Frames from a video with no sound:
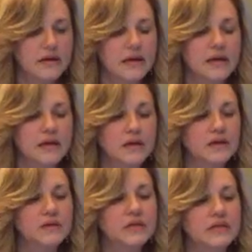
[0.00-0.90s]
In
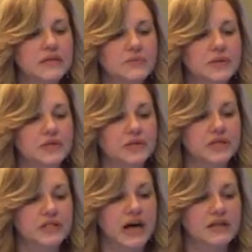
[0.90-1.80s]
conclusion, this research
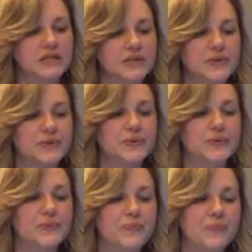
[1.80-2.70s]
sought
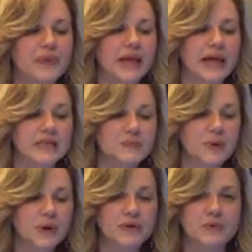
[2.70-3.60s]
to
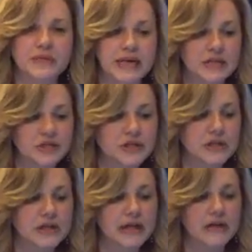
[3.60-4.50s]
expose potential
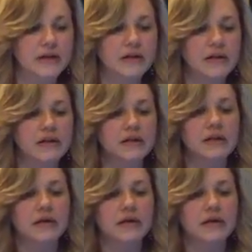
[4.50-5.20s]
and legal